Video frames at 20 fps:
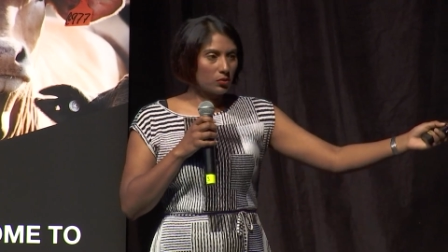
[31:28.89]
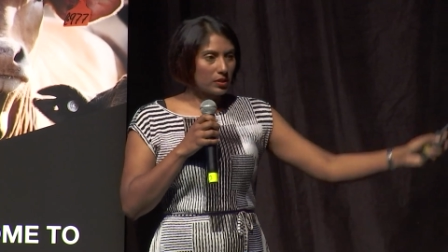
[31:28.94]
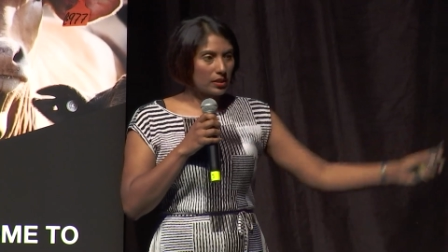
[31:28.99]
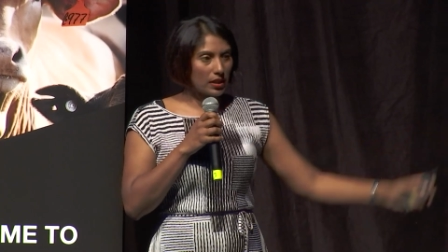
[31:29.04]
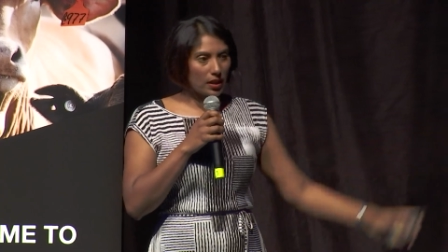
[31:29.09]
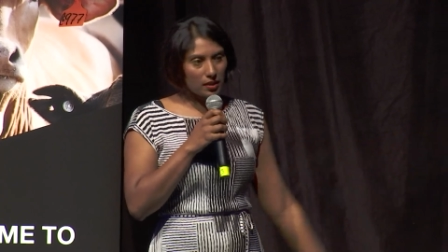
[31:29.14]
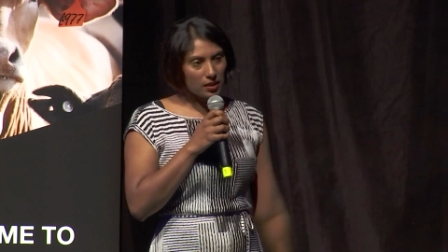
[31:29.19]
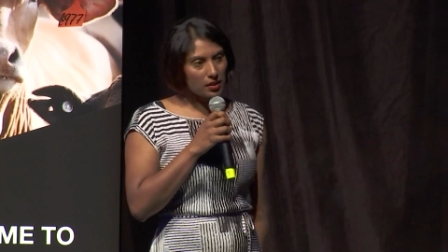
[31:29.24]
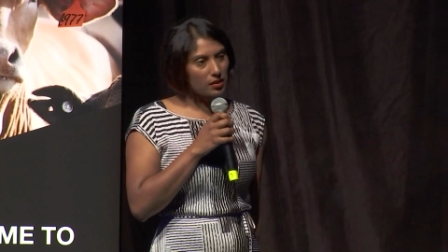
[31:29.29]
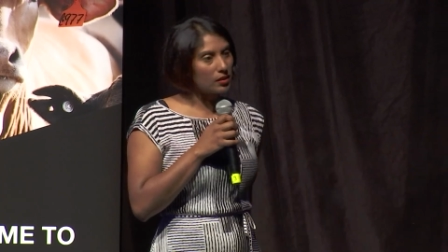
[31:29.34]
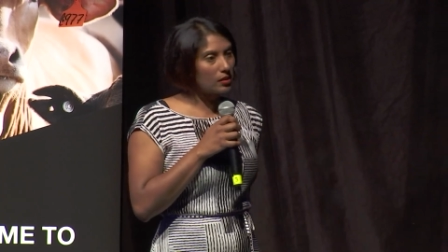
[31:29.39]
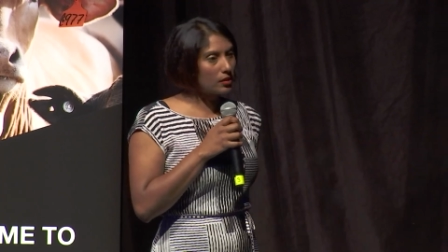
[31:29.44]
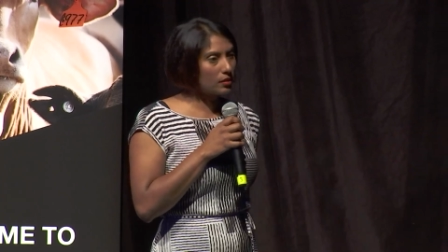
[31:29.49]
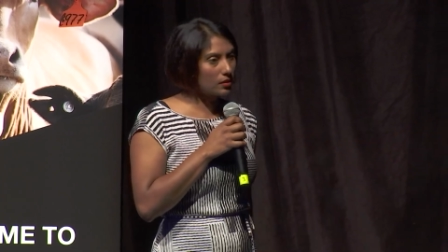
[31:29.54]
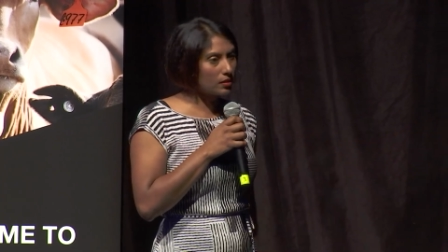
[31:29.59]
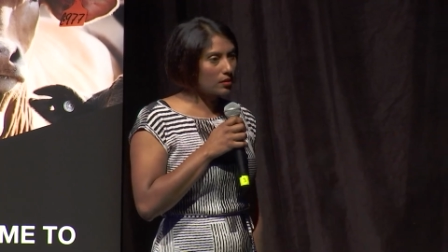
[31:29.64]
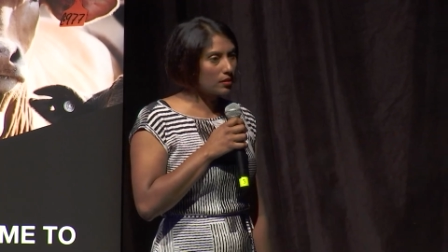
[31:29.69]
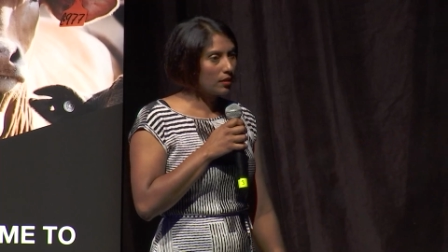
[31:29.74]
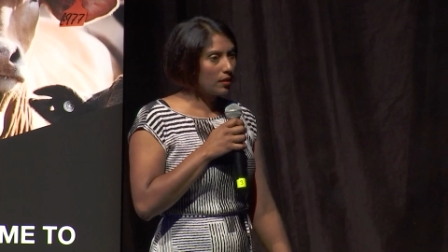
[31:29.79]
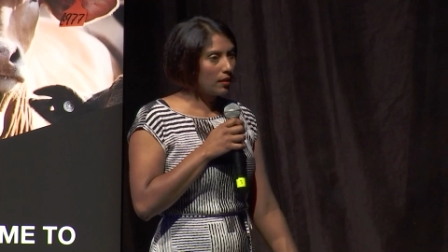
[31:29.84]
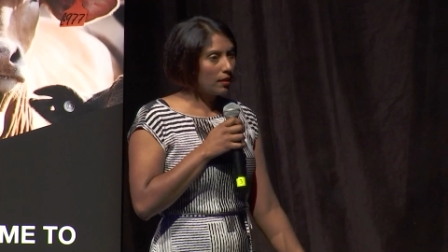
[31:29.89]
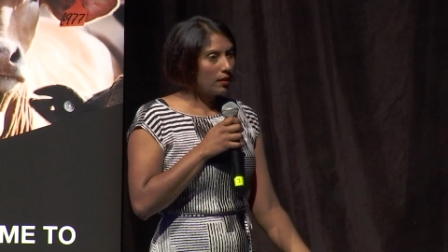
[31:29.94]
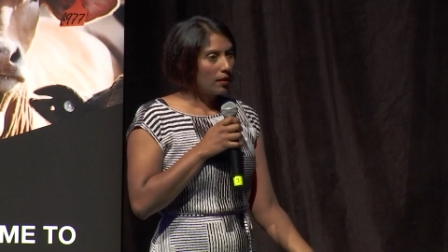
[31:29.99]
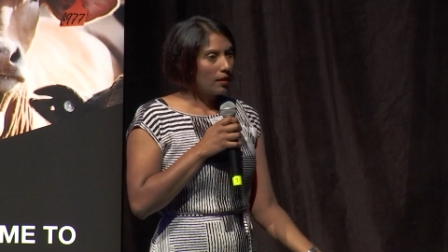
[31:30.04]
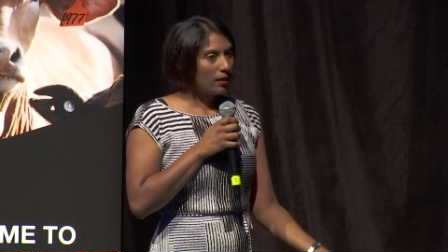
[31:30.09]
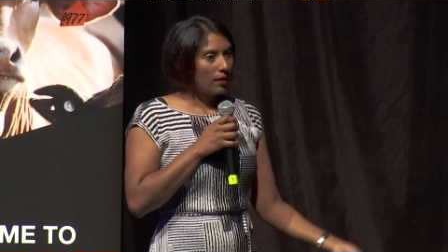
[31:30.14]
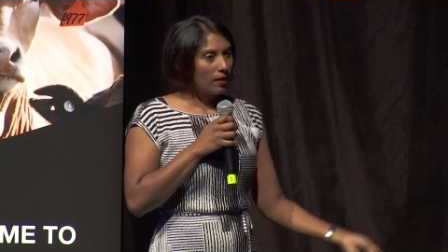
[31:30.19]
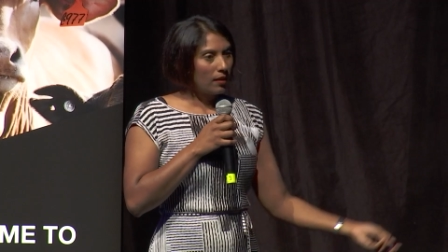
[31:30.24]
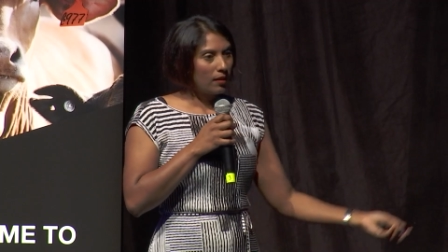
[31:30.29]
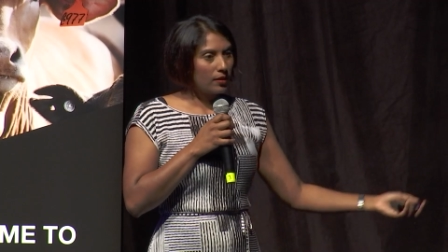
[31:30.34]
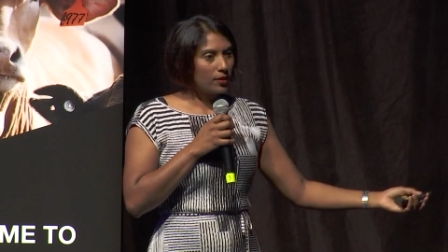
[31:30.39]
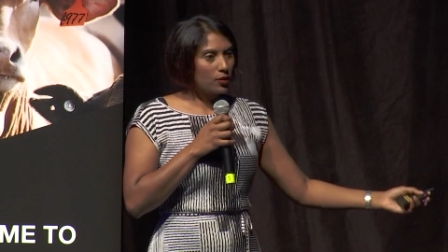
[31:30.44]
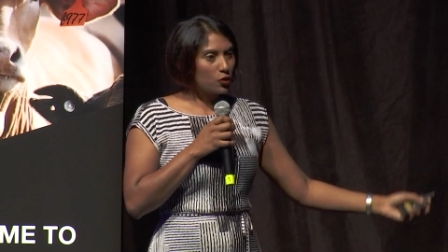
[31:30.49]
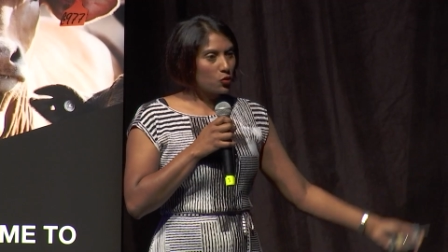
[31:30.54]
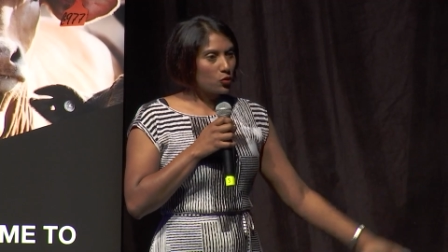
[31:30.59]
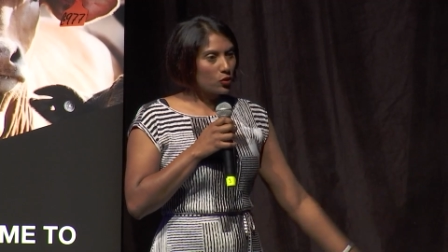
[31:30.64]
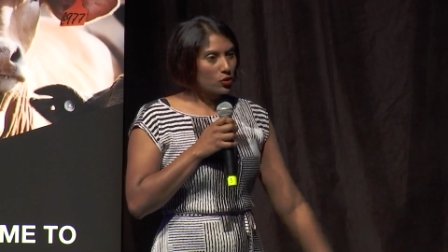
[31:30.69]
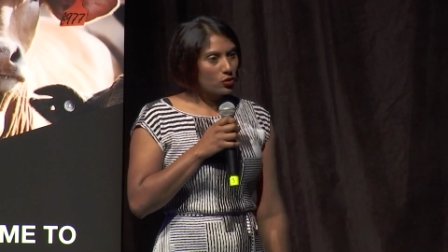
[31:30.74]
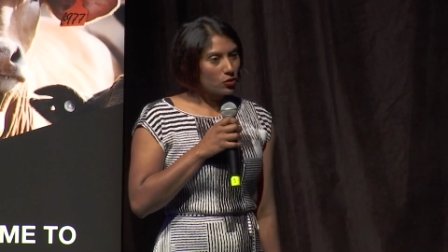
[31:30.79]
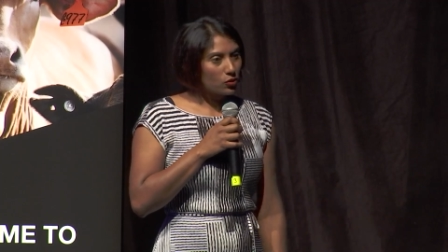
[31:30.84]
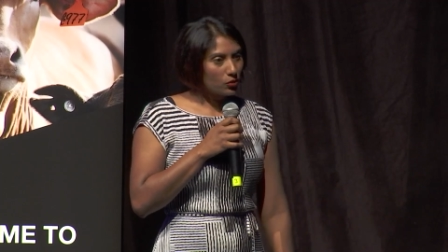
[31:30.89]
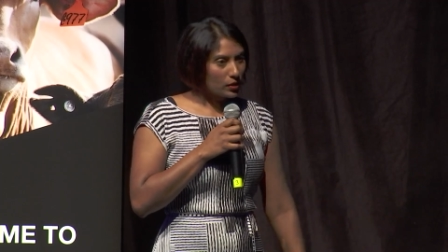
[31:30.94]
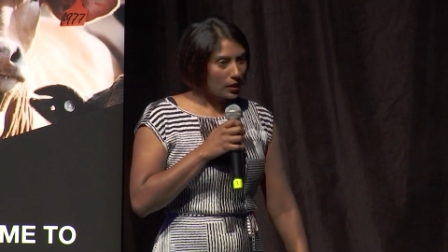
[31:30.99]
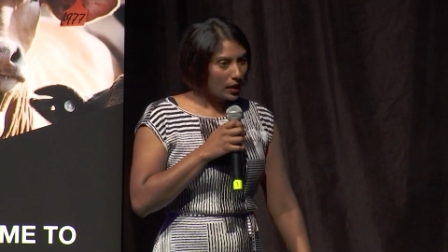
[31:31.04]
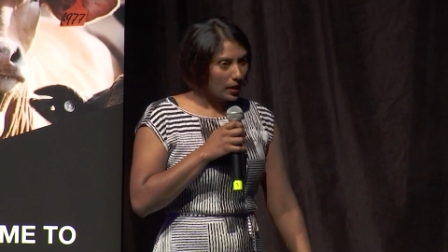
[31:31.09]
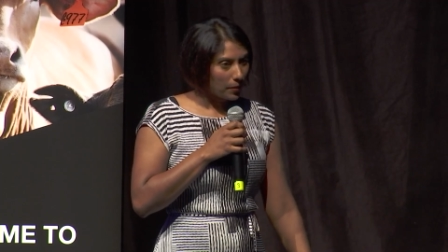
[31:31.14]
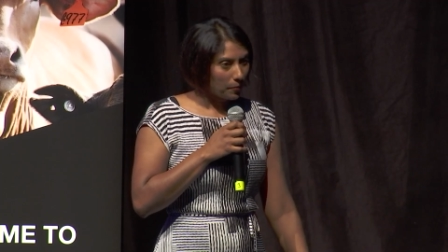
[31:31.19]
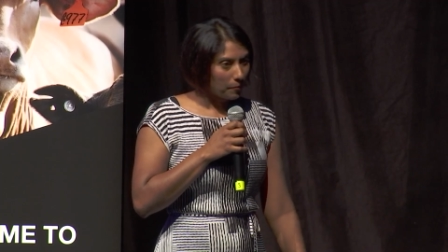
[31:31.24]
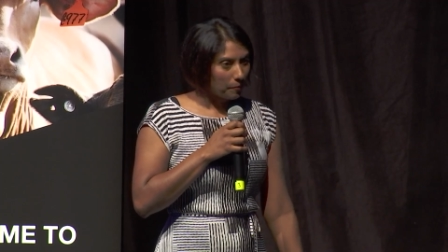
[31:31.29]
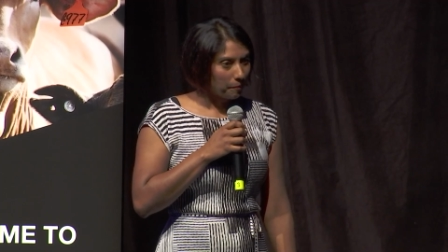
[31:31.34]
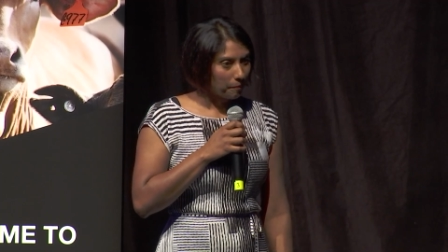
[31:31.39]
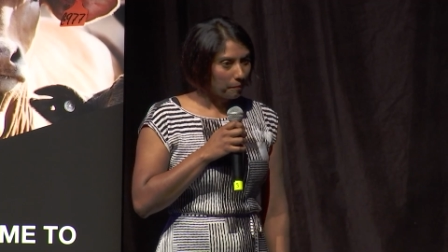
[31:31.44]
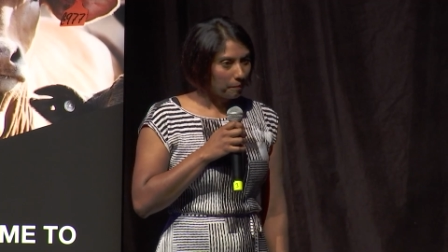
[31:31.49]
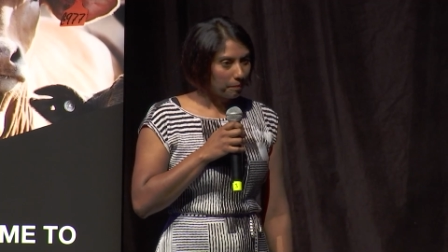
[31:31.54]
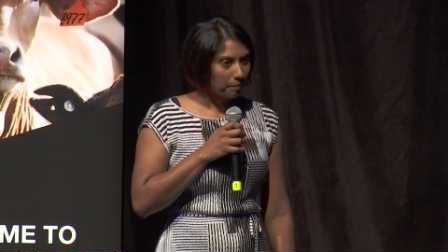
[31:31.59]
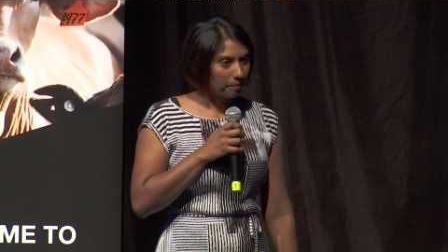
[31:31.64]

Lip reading: Dennis's nutritional team.